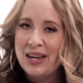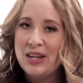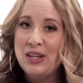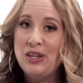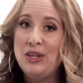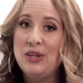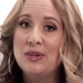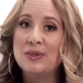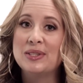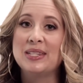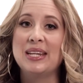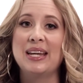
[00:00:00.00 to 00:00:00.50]

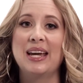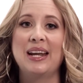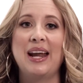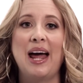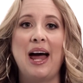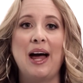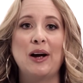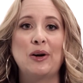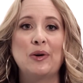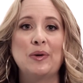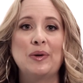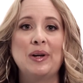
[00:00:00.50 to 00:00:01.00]
using an
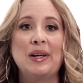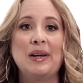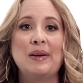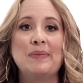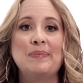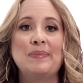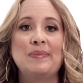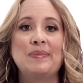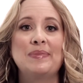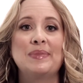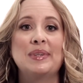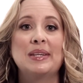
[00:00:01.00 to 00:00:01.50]

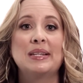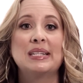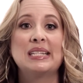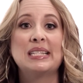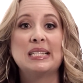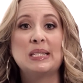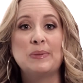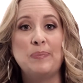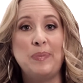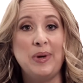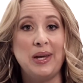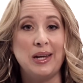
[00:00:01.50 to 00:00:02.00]
acronym,
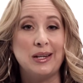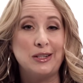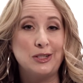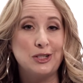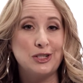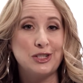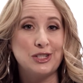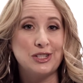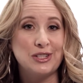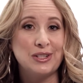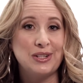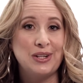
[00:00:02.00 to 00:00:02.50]

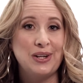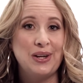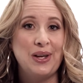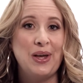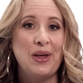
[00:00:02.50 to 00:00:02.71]
SPEECH.